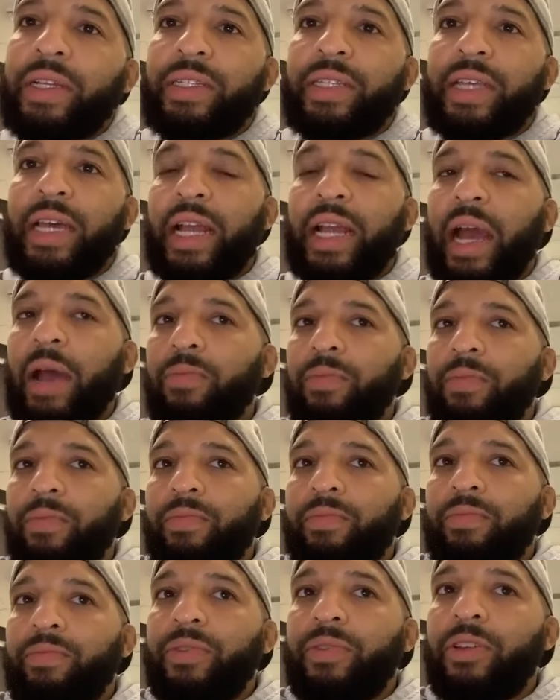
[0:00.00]
It's like, I
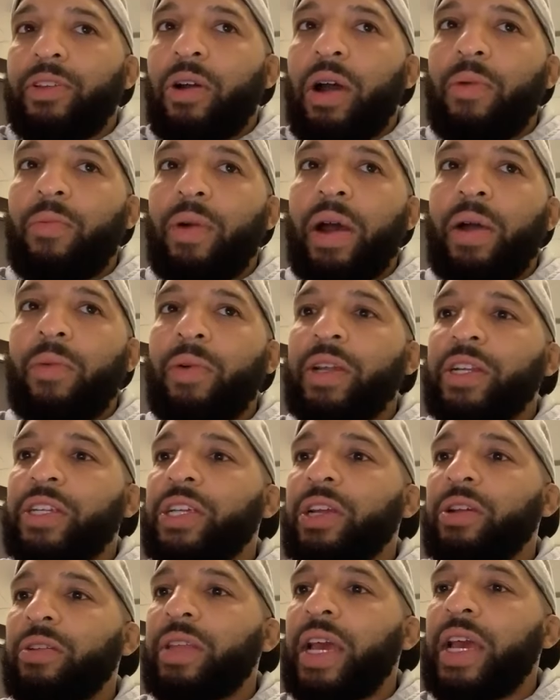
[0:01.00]
want to
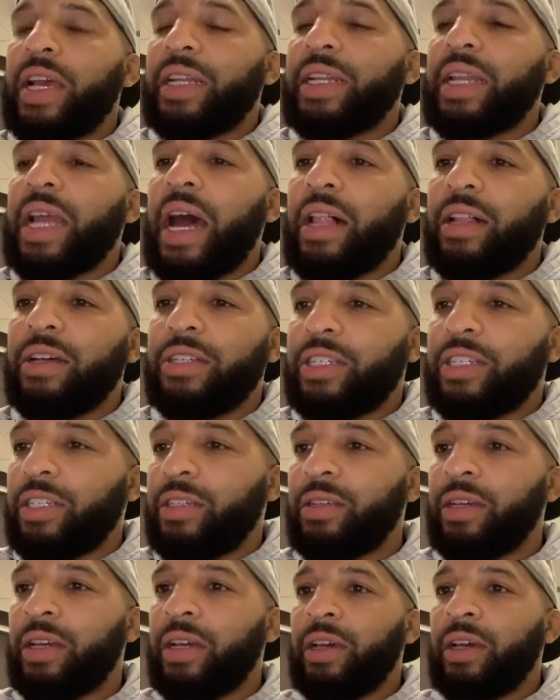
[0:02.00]
share that knowledge
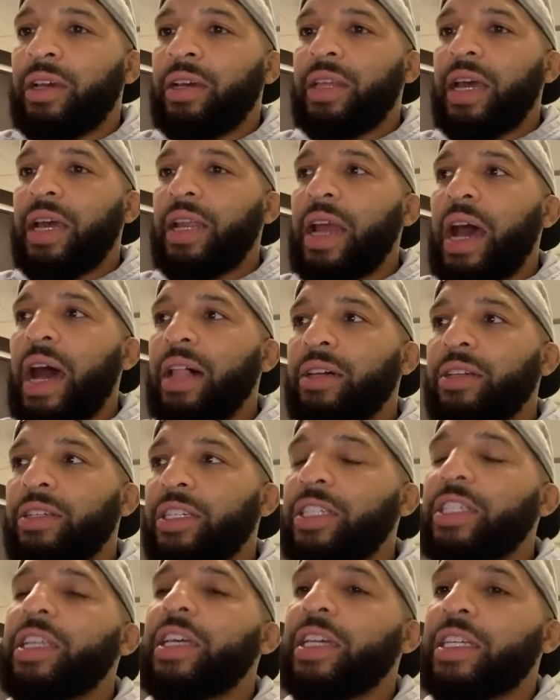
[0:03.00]

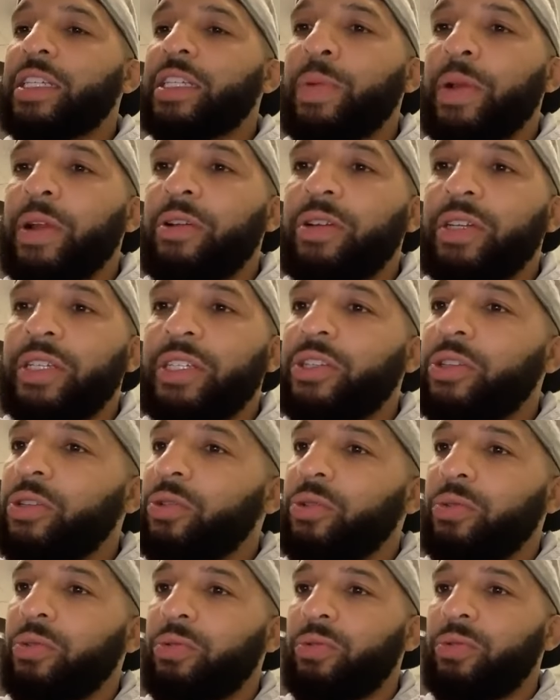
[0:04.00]
and experience
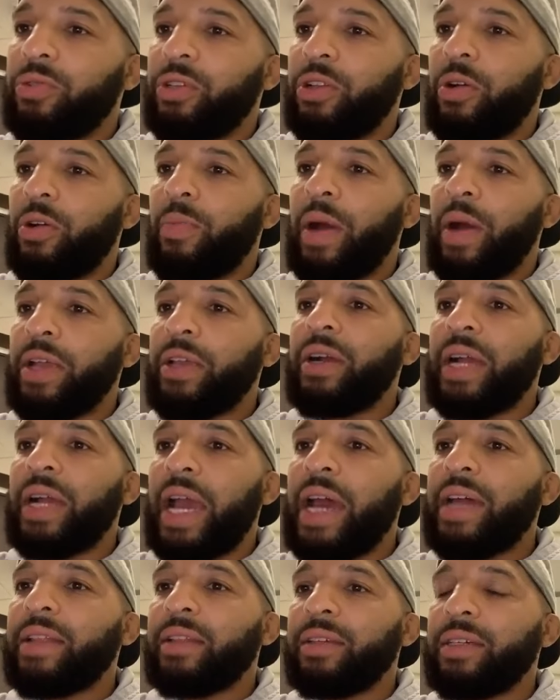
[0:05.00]
to, you know, my young
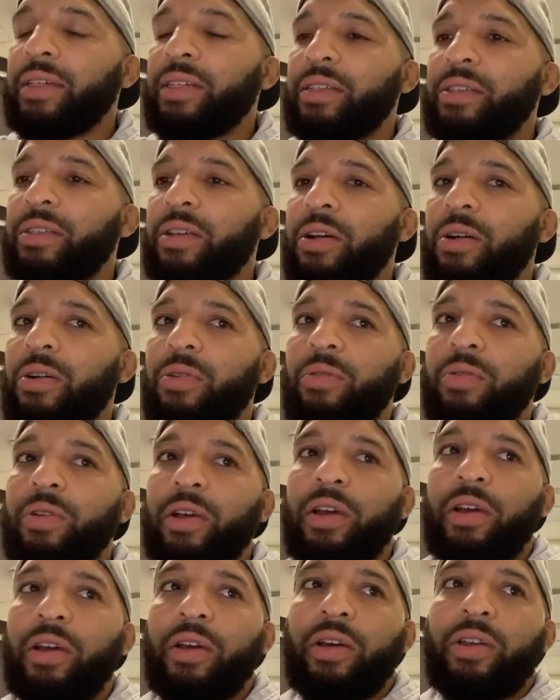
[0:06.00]
athletes. So,
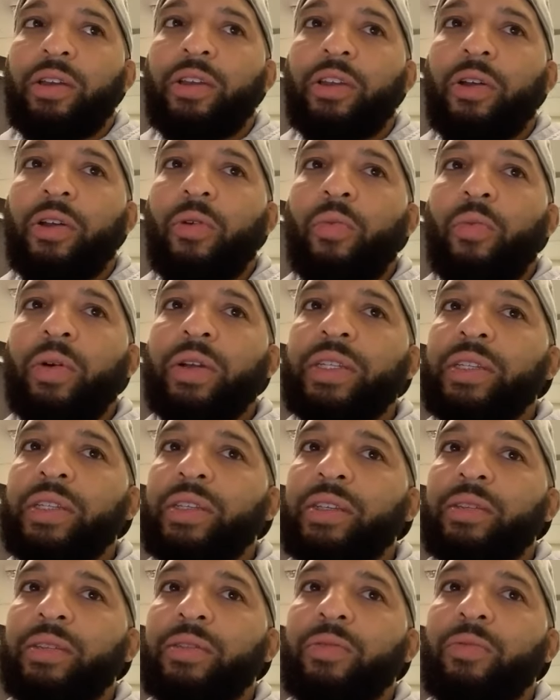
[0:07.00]
you know,
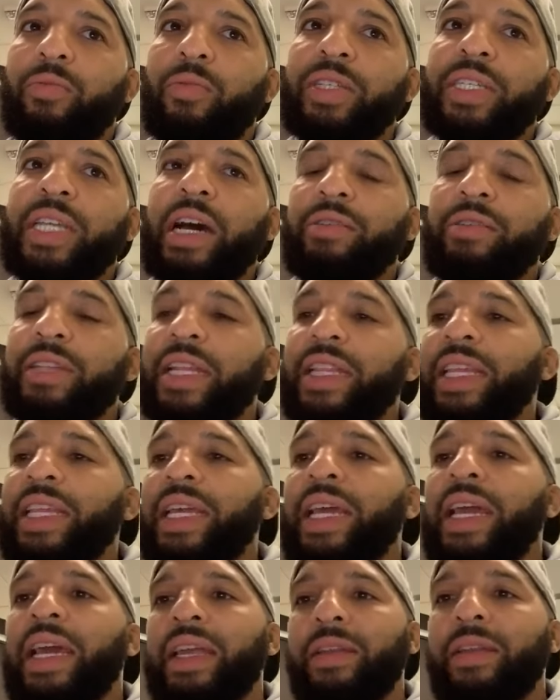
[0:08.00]
once I was at
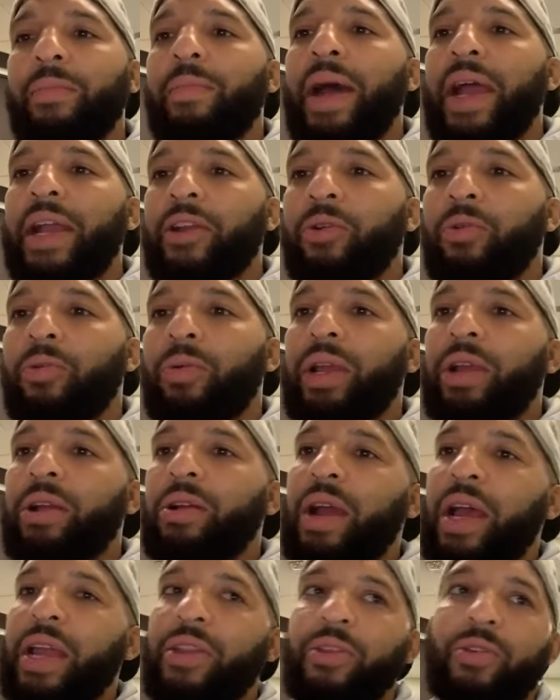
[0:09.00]
the end of my
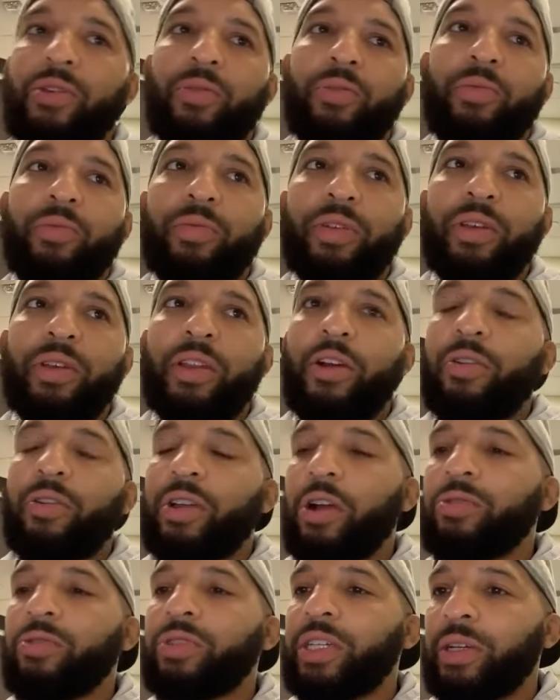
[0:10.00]
career, I knew, you know,
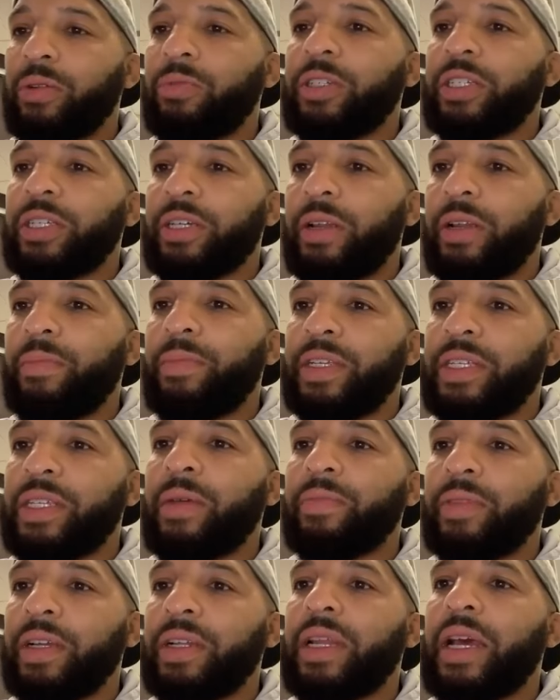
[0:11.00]
coaching was going to be
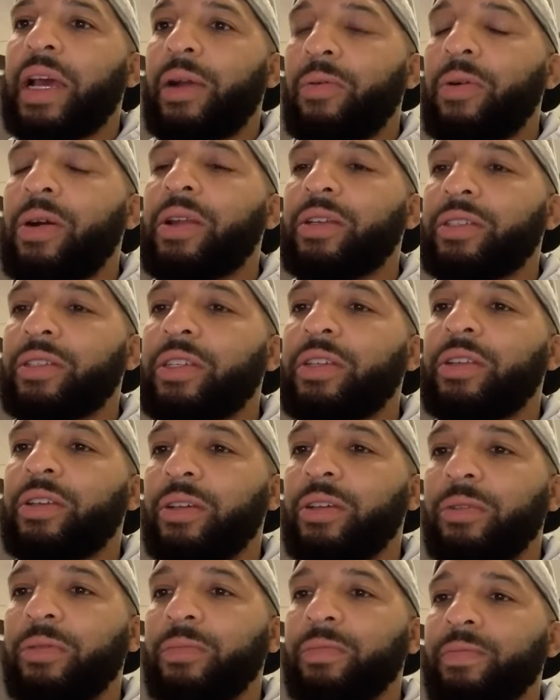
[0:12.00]
something that I wanted to
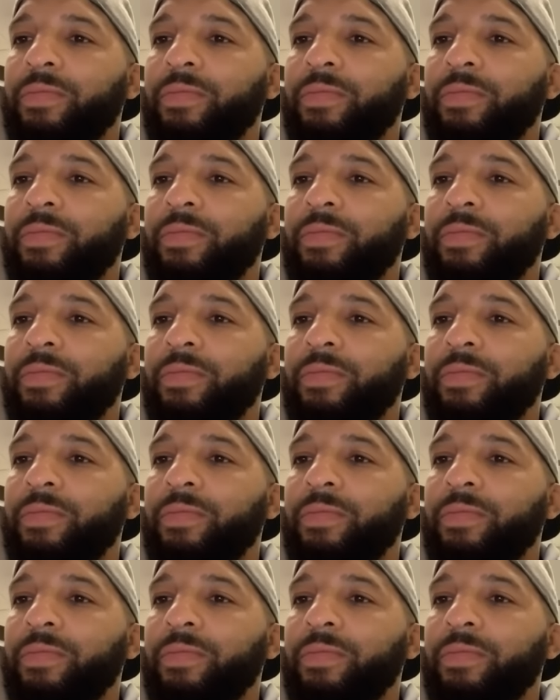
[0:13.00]
do.